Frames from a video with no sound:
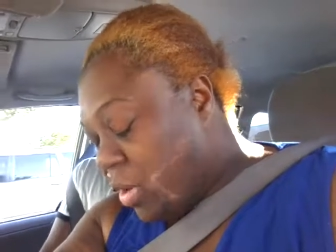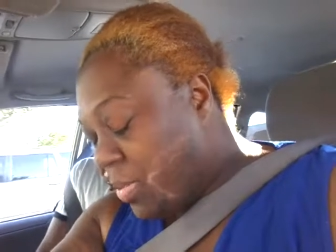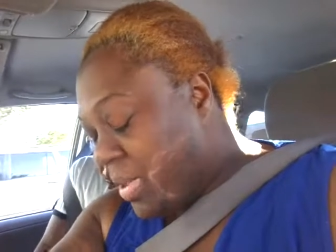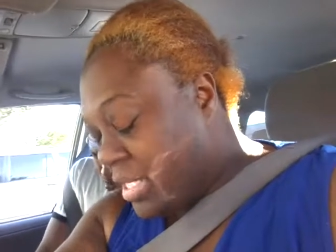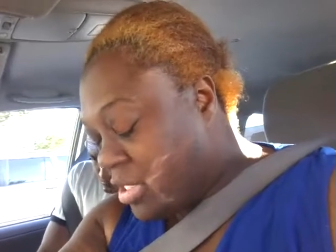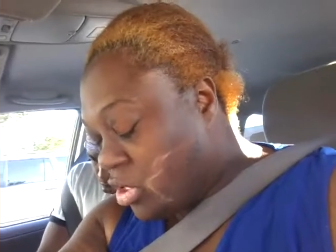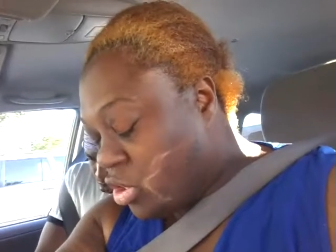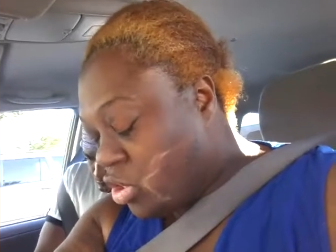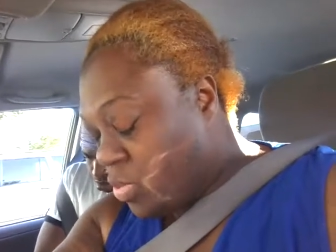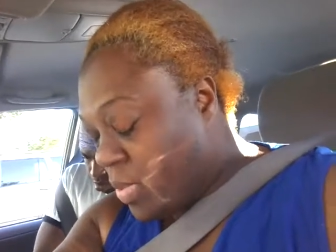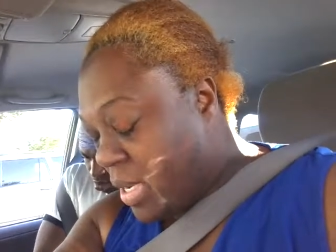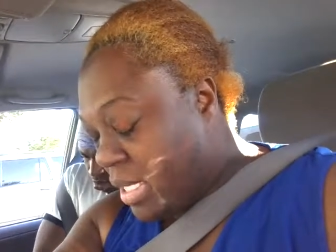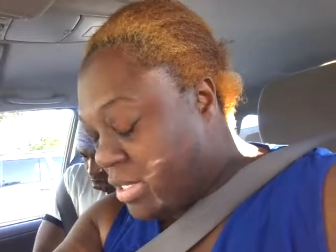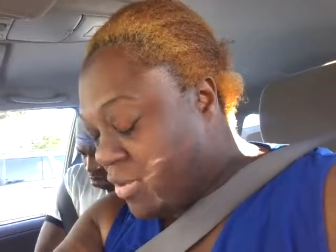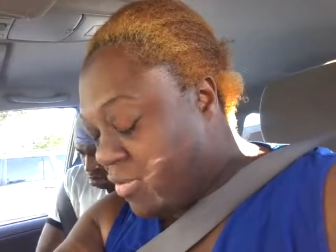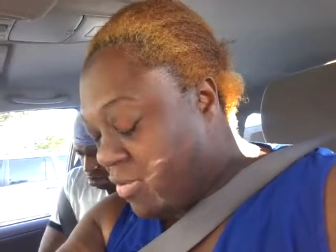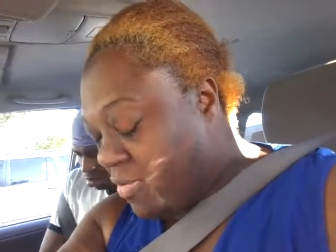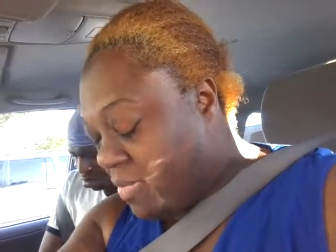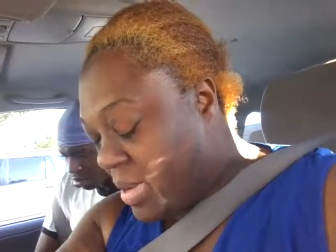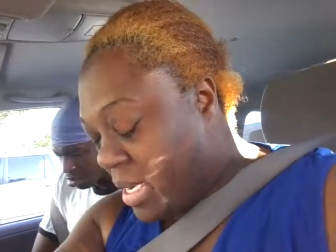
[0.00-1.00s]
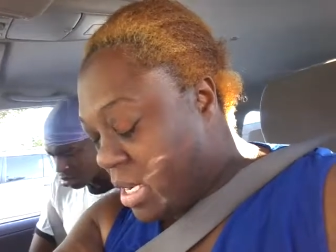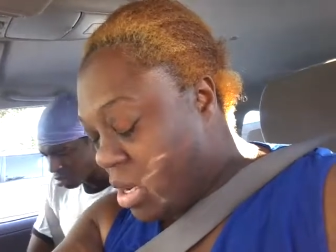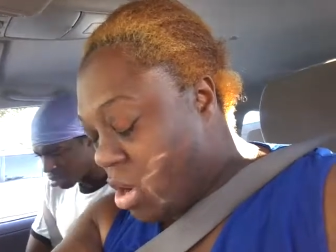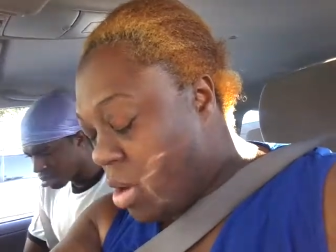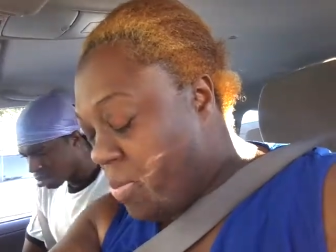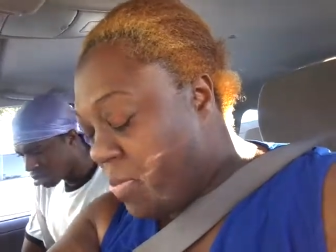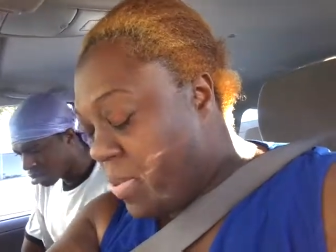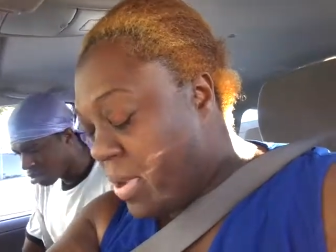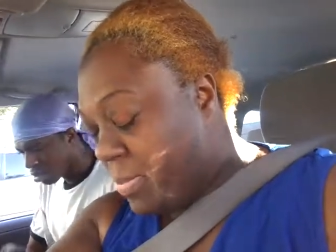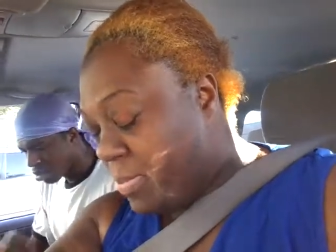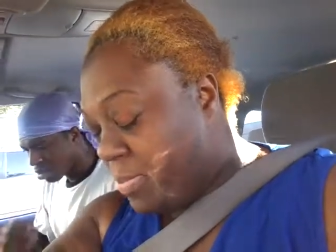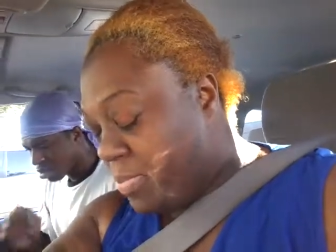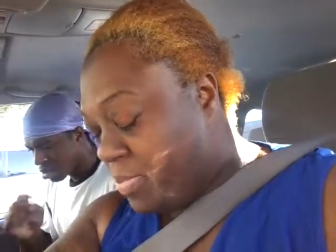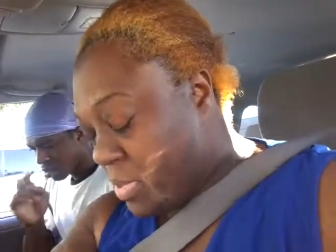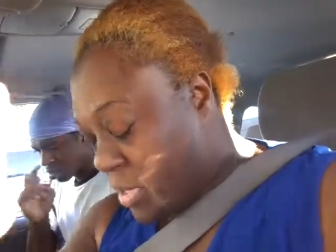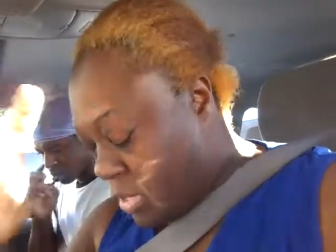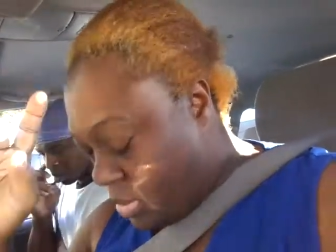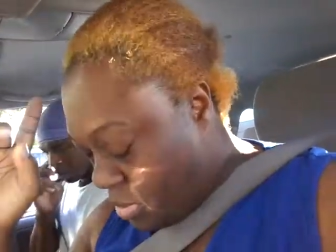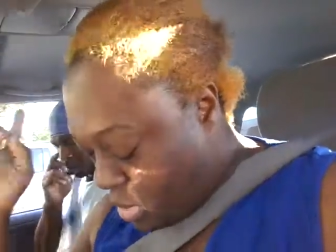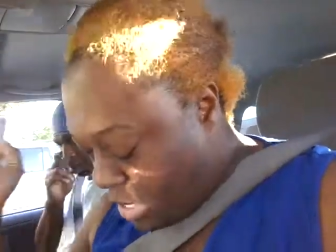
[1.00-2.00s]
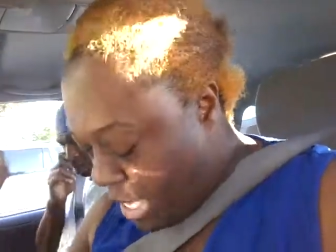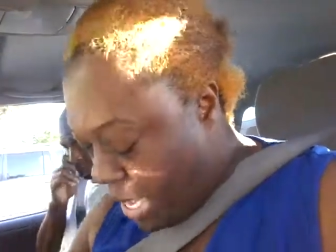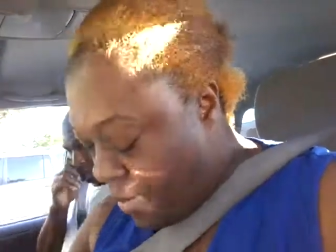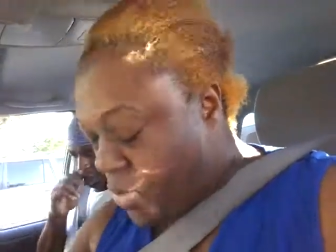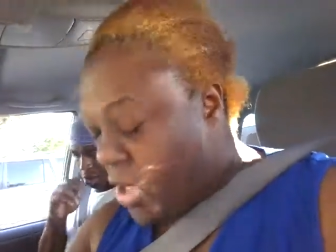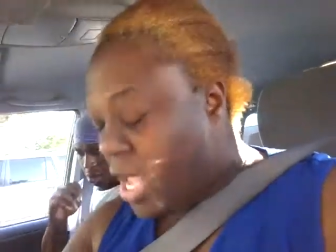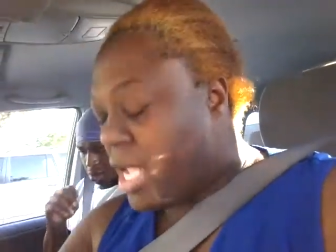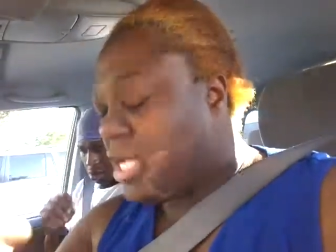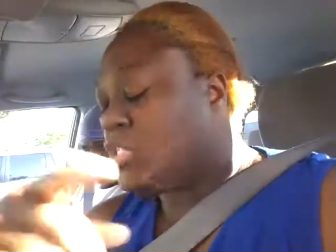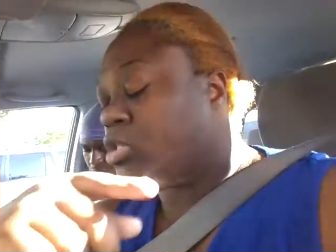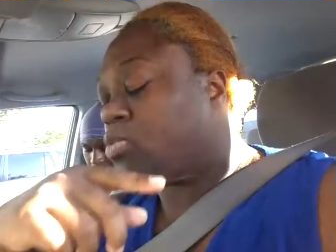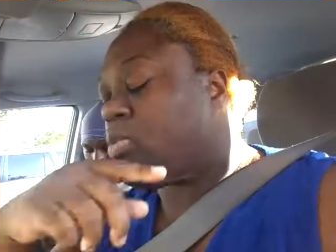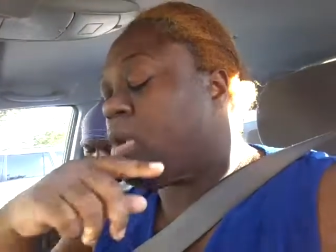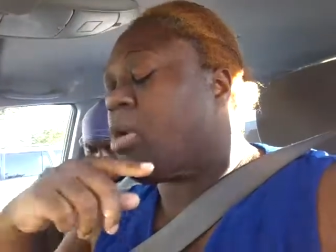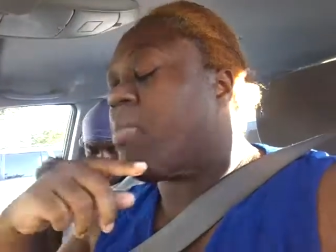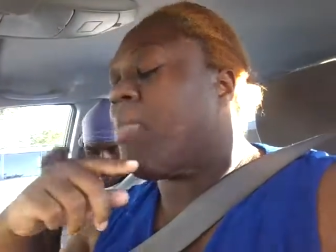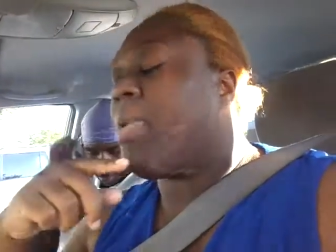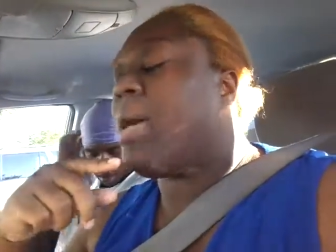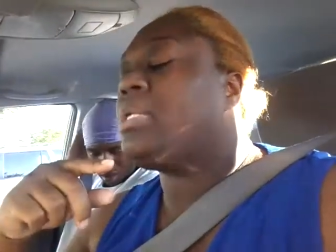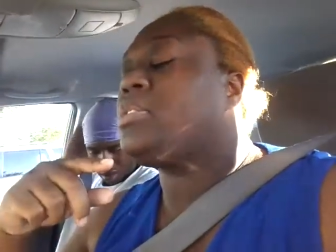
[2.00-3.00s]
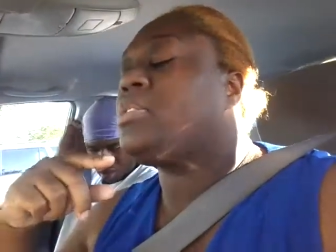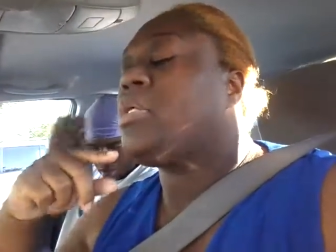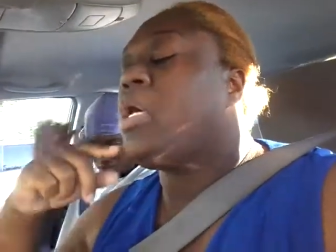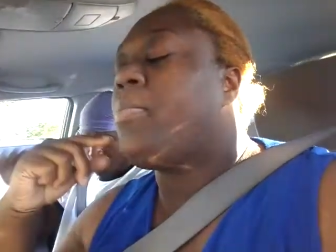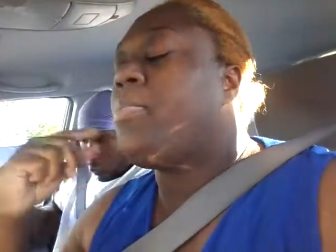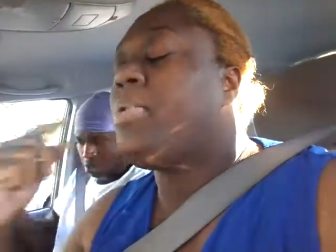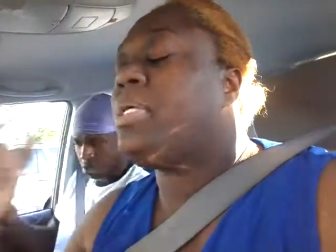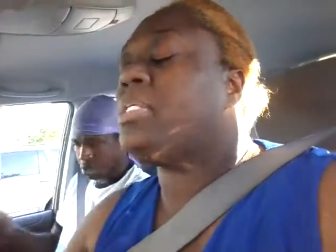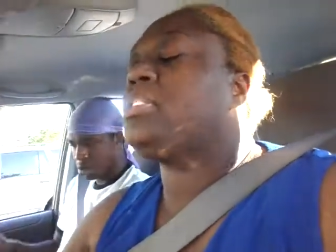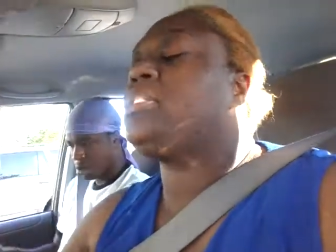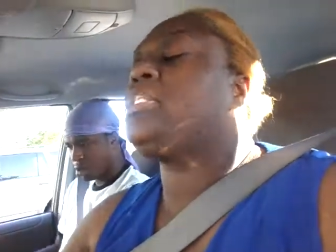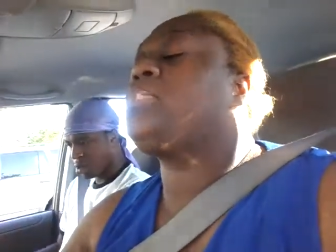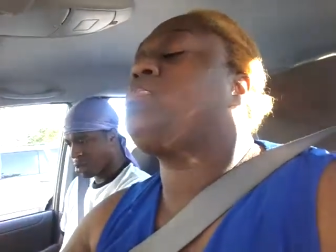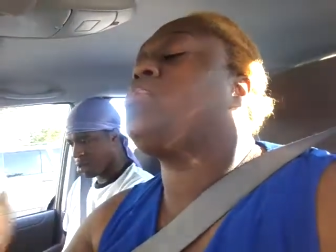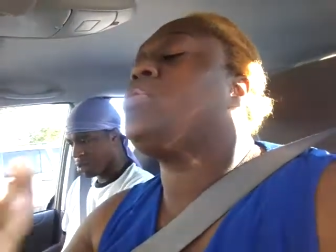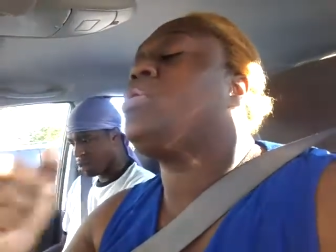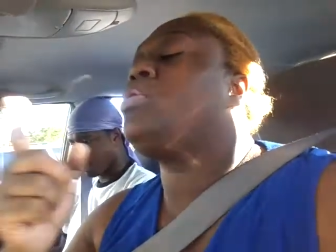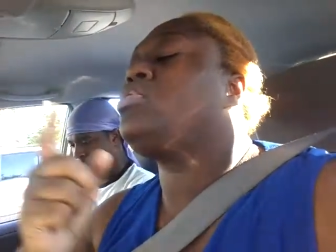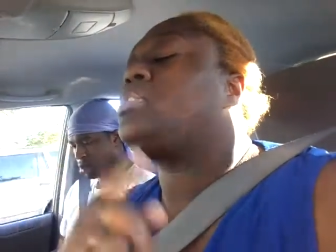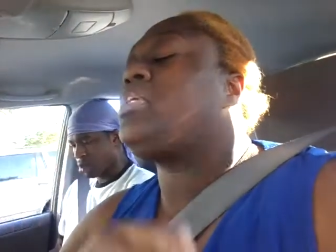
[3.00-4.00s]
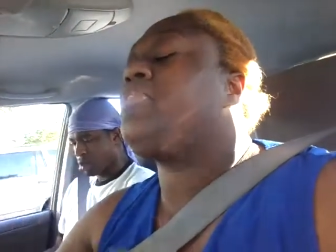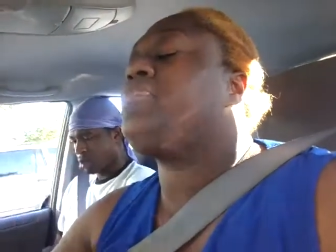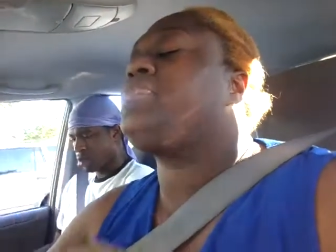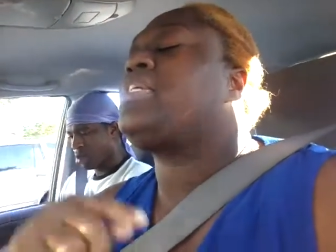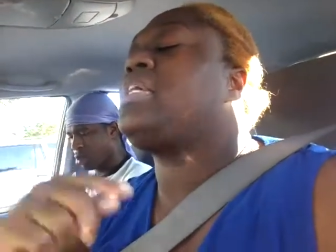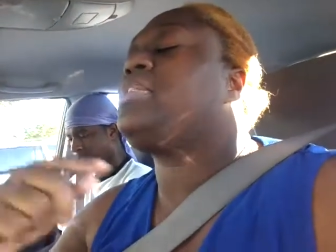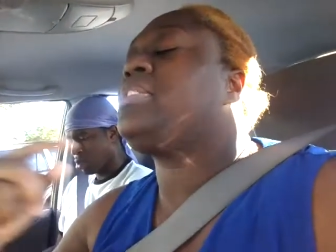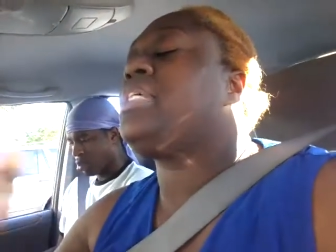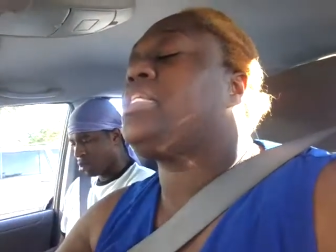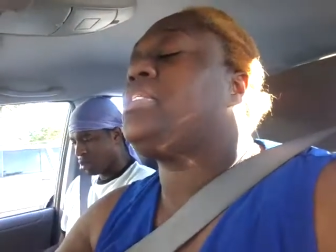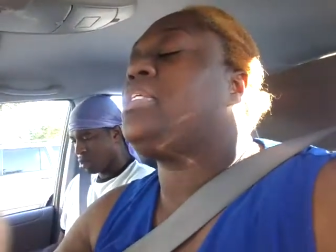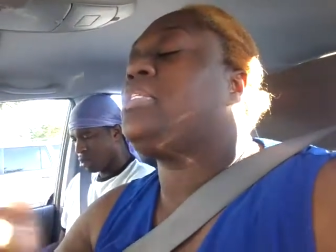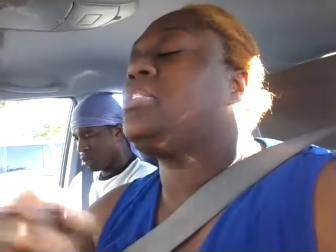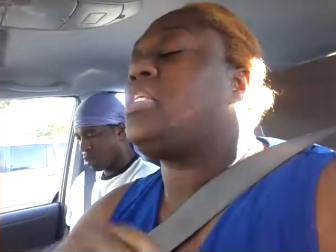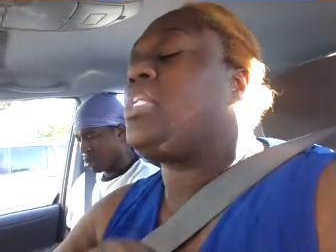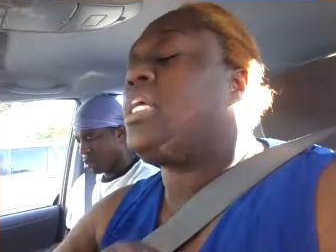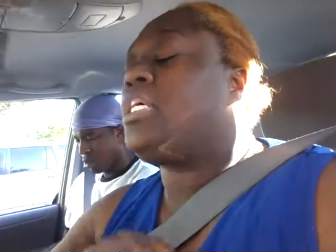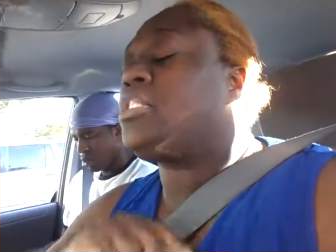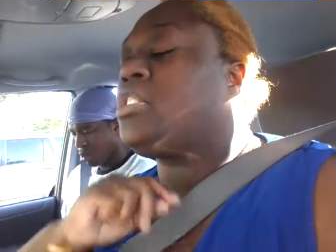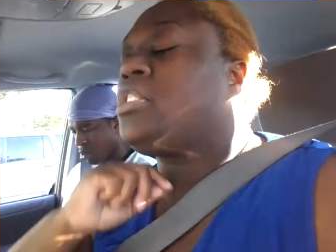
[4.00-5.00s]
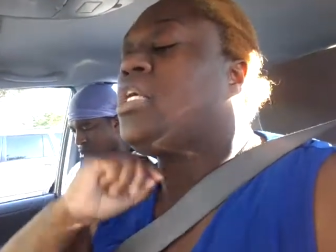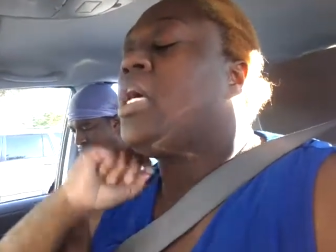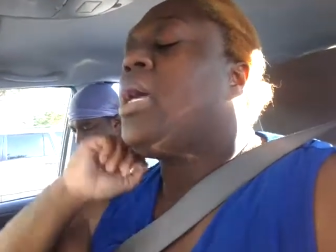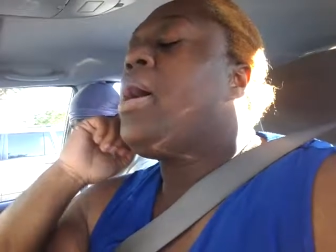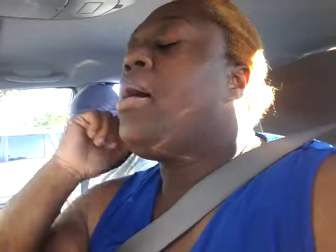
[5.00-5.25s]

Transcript: be exit you. Watch over my car kept your angels around about us. God bless us as we go safe outside to our destination.